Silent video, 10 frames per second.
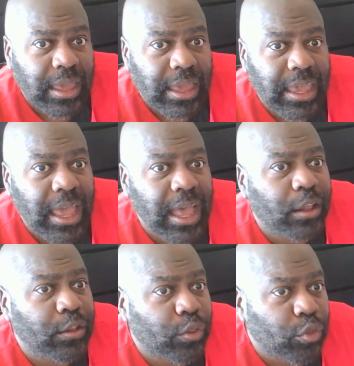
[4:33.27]
He
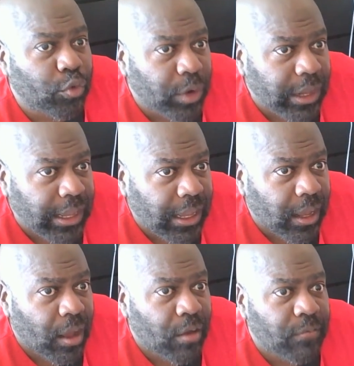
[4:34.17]
held 3
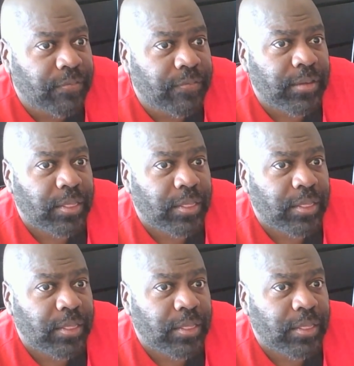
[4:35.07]
of